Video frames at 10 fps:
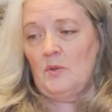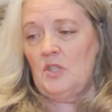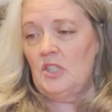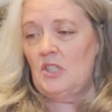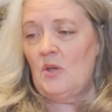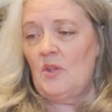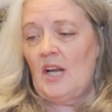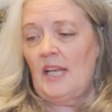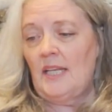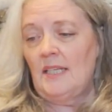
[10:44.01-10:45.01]
just so that
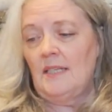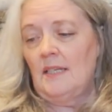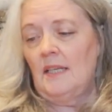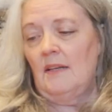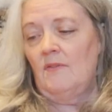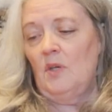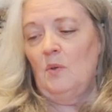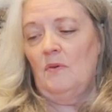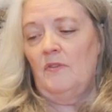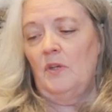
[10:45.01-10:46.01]
I can give
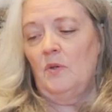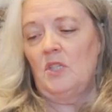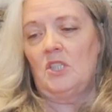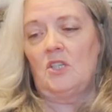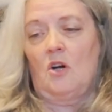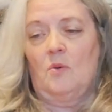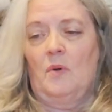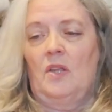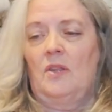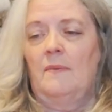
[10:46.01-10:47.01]
you a few to start
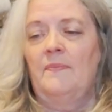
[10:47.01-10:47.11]
with.